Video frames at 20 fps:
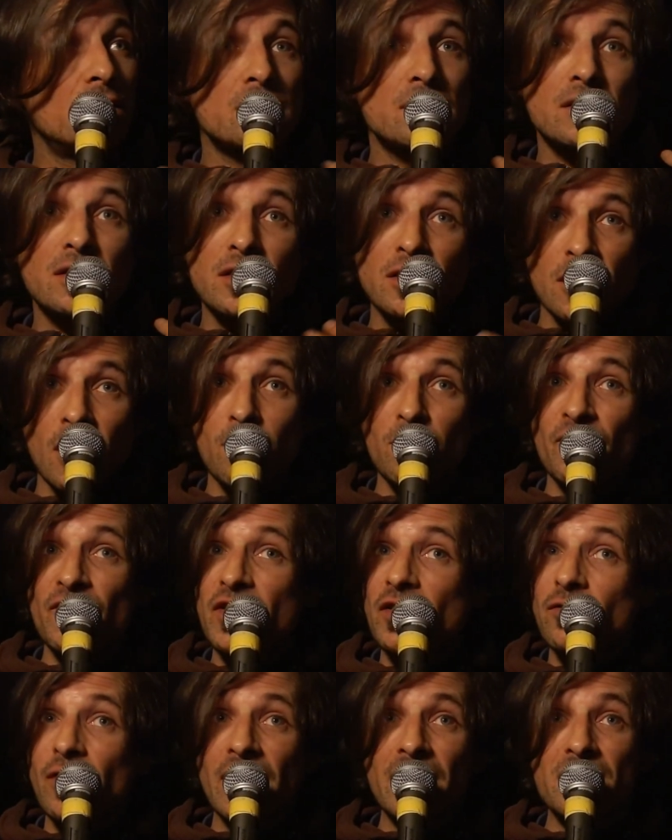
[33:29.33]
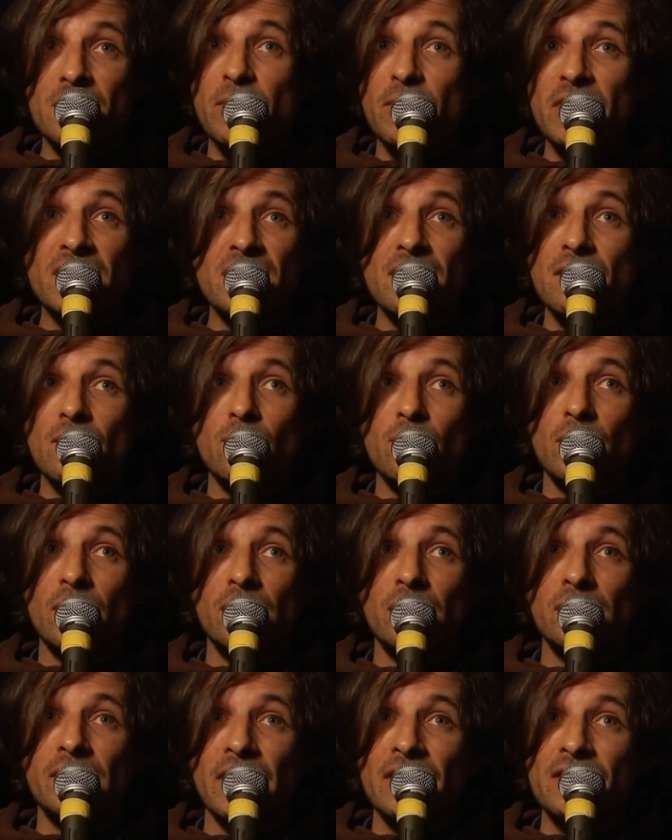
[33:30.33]
some of the greatest beats in the
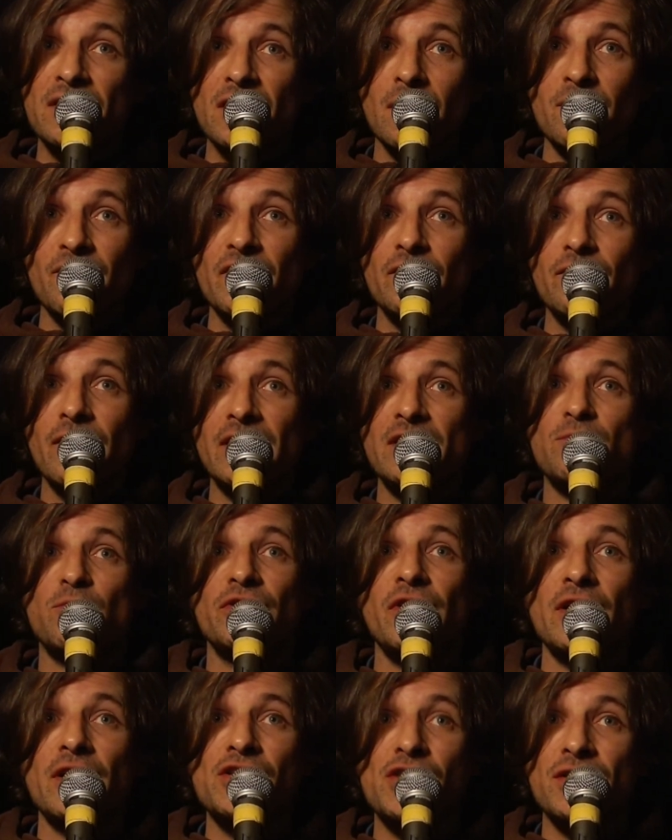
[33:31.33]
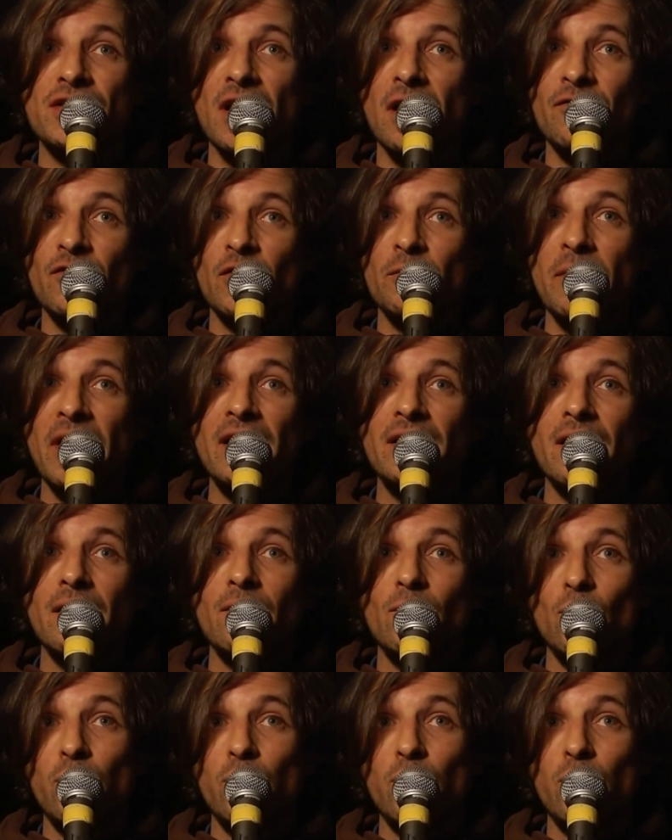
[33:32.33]
world and some of the greatest productions ever made